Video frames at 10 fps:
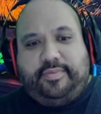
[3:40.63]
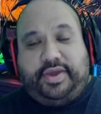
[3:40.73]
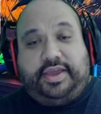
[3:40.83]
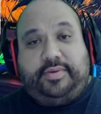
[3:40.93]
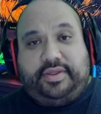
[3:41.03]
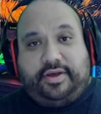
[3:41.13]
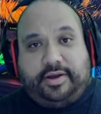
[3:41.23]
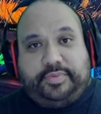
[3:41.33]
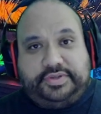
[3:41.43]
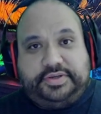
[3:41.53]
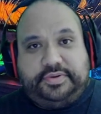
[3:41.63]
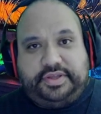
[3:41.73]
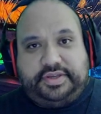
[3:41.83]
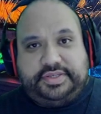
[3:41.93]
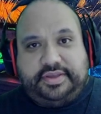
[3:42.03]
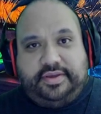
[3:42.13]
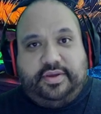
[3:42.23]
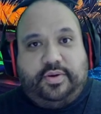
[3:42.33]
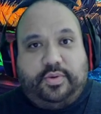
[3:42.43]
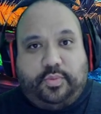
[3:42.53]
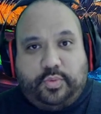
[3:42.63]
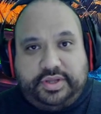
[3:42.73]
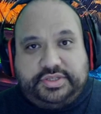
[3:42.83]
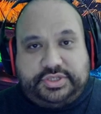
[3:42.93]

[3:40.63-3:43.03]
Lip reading: payment opportunities. What